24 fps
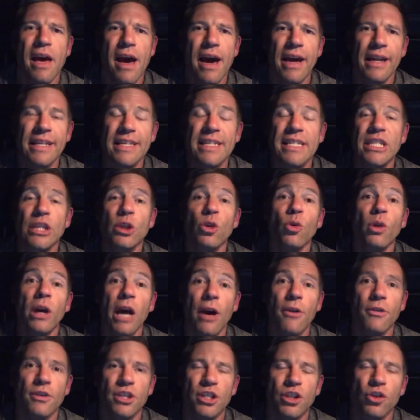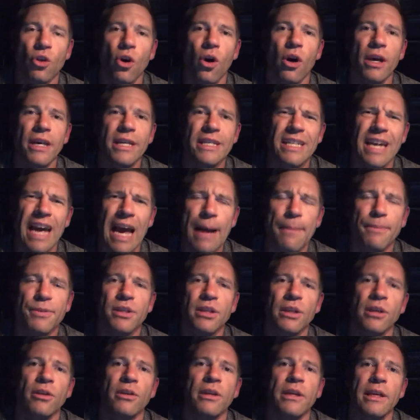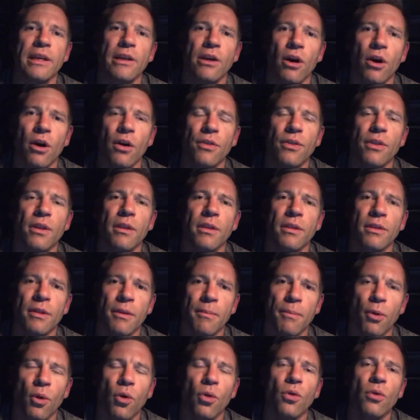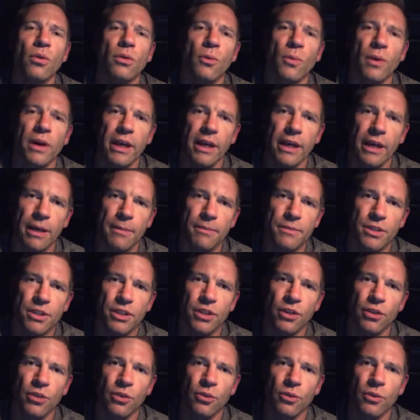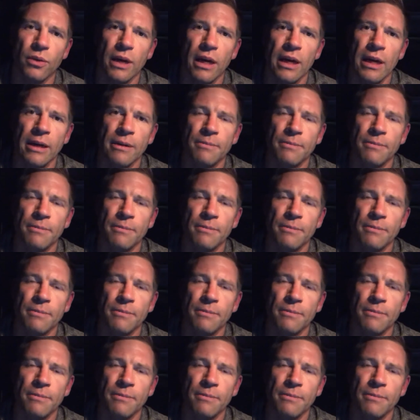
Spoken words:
And he's still going strong. He's absolutely on the ball when it comes to